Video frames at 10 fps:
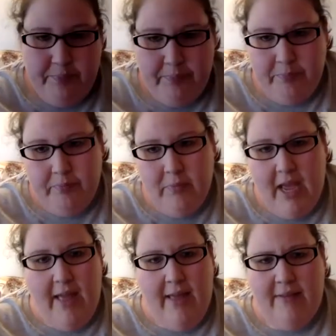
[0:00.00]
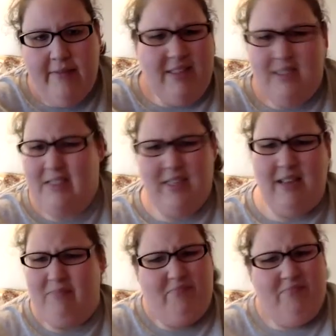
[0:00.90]

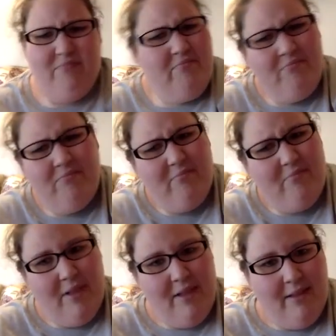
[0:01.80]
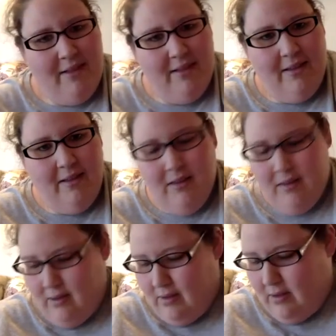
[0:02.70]

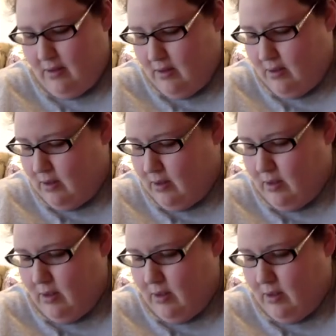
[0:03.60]
The person shown says nothing.